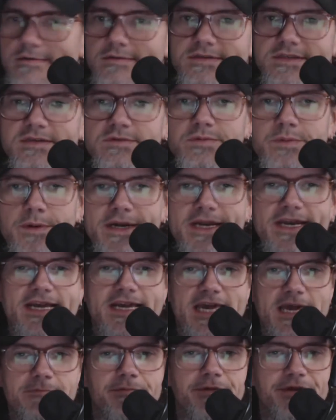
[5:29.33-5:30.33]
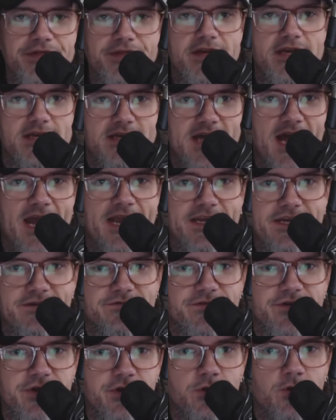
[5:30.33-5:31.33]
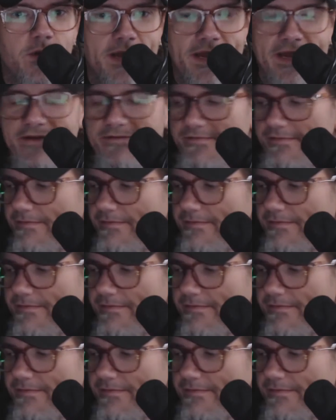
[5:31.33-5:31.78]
since we're going to keep with the kind of new wave,